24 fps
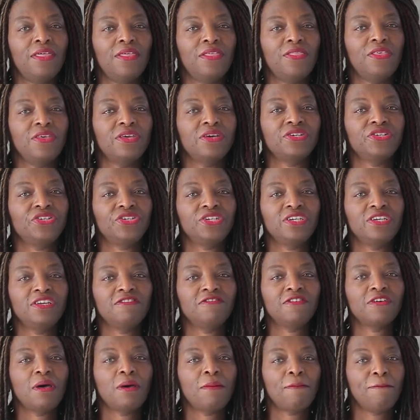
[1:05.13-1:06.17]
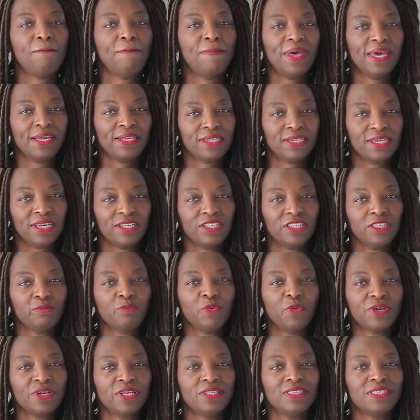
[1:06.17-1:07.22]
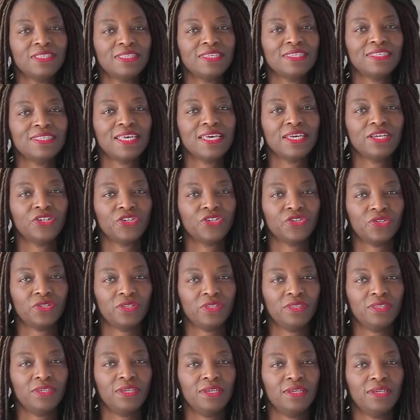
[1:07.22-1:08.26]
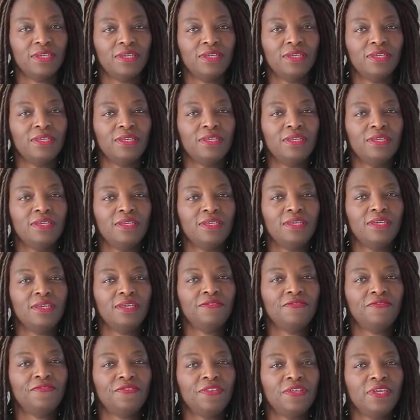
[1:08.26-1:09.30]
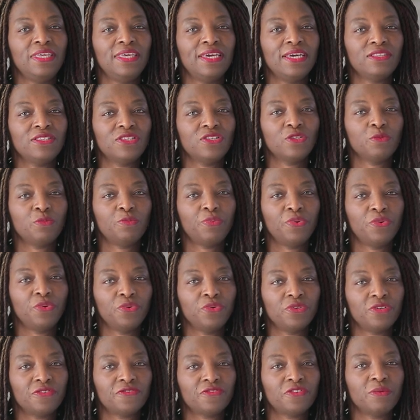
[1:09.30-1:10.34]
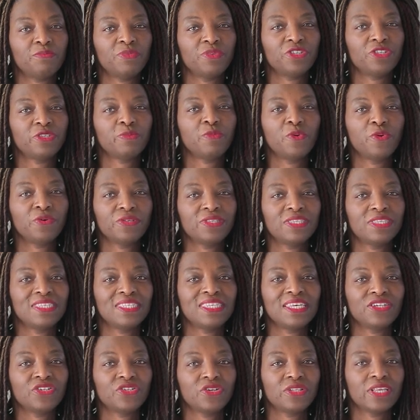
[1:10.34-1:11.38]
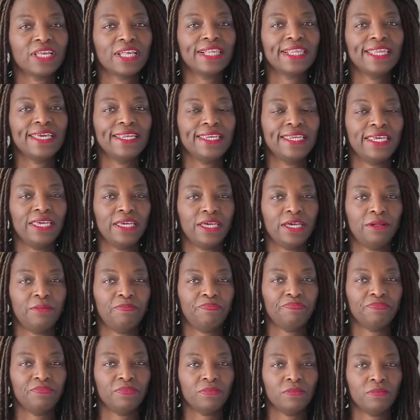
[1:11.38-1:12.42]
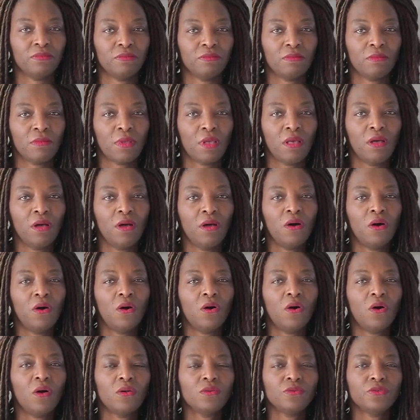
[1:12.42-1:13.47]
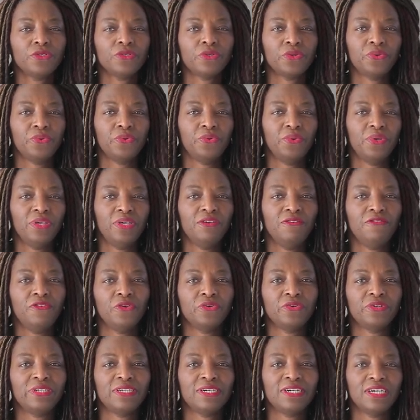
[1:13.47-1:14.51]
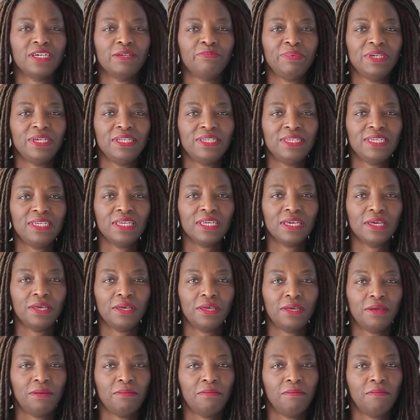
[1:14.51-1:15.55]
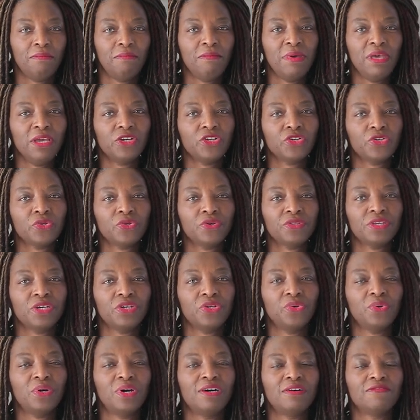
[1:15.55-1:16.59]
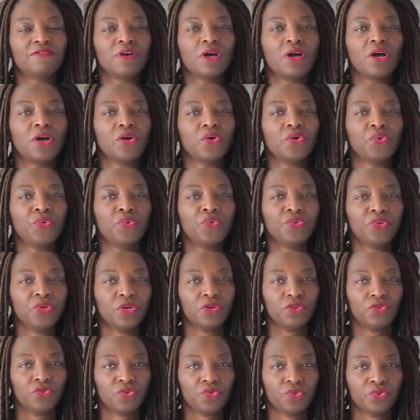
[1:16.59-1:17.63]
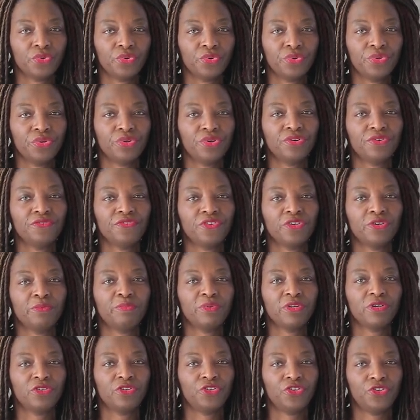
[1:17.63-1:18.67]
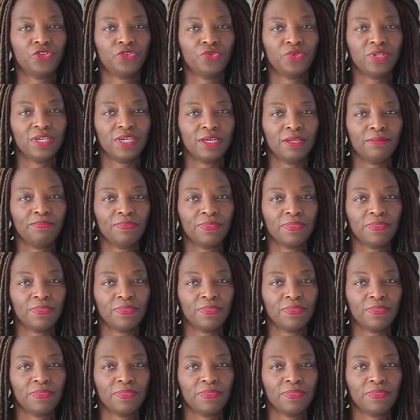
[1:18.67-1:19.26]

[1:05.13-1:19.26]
they achieve better smoking cessation if they get support from the smoke cessation clinic. Also, if you're diabetic, make sure that you have good control of your blood sugar.